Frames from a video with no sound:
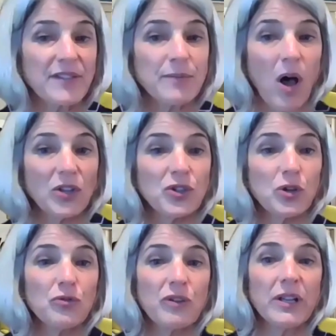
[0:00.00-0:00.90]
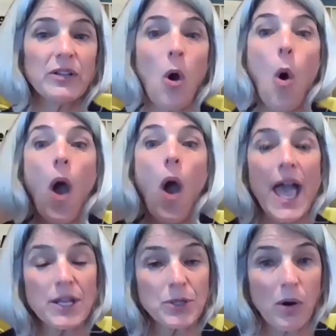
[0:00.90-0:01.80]
small children
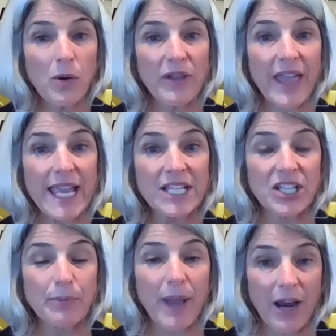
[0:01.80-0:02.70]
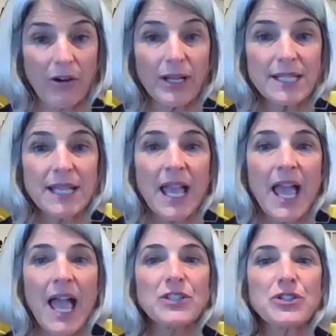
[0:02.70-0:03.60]
and or with aging parents.
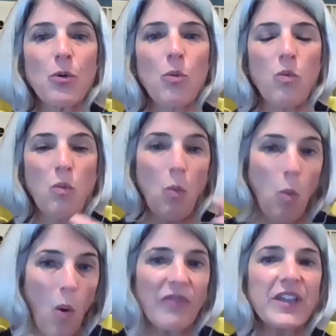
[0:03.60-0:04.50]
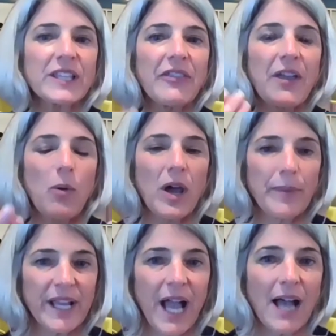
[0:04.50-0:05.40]
And so one thing that they want to
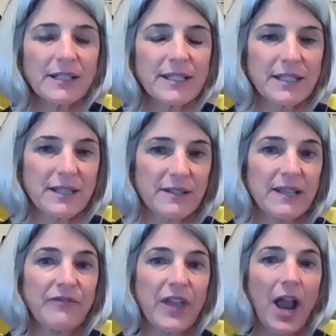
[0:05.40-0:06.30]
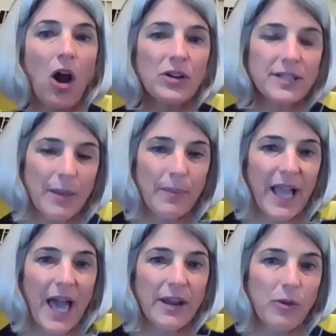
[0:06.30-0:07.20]
be cognizant is if they are stepping
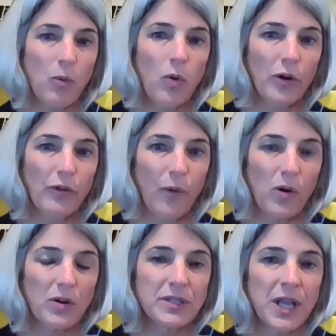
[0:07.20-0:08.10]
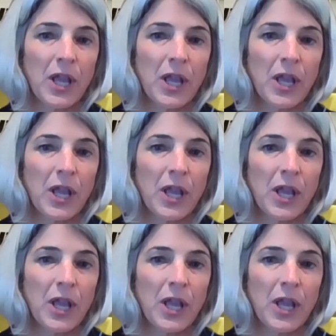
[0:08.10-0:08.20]
out of the workforce,